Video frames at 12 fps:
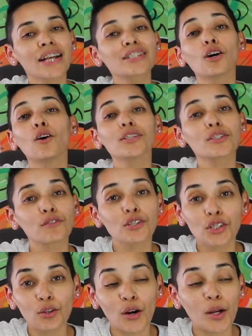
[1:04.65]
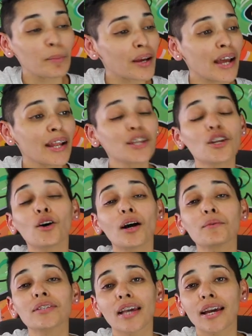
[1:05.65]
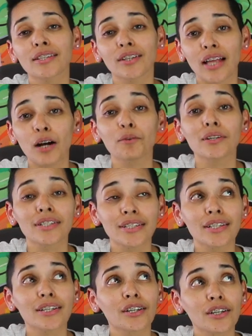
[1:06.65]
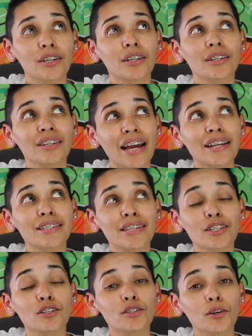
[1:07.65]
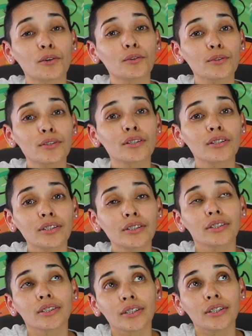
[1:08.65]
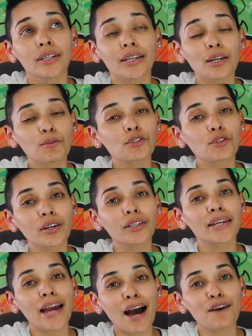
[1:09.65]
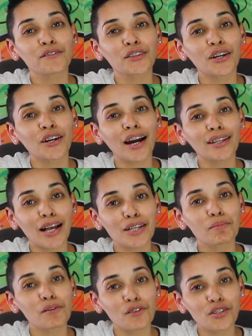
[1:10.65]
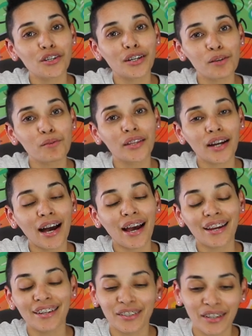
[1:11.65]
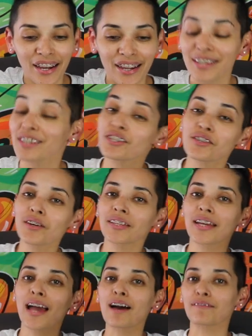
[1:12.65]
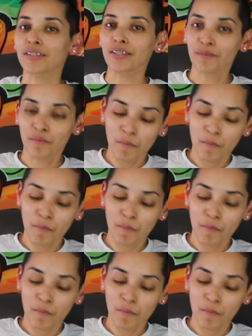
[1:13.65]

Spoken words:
that's a whole different story, but I didn't know I was gay till I was a good 19 years old. It was shortly after I lost my virginity with a guy, okay? Shortly after.